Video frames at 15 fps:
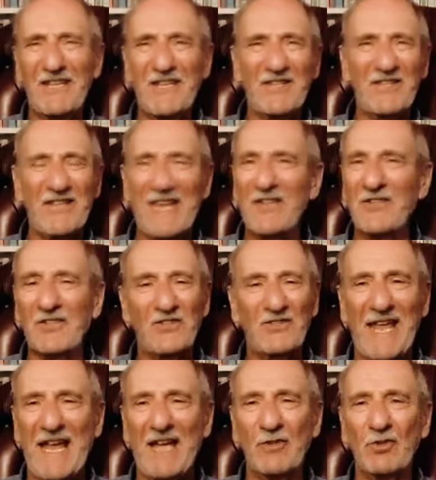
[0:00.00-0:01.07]
sends us
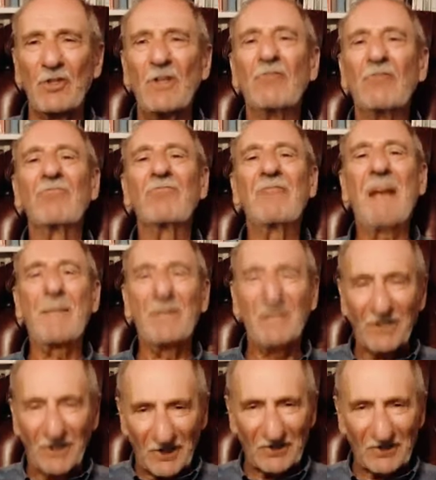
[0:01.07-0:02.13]
down rabbit
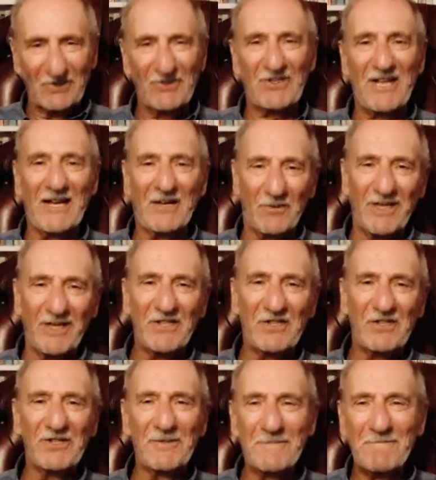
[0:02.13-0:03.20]
holes, that
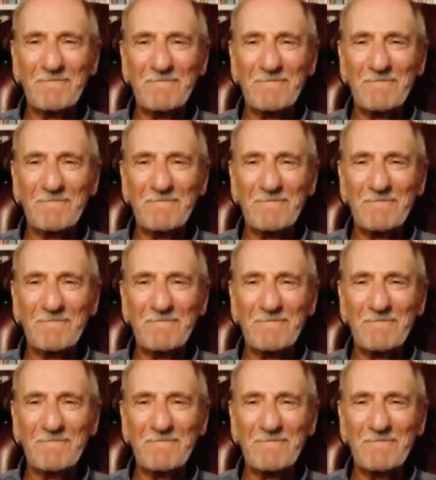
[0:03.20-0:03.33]
question.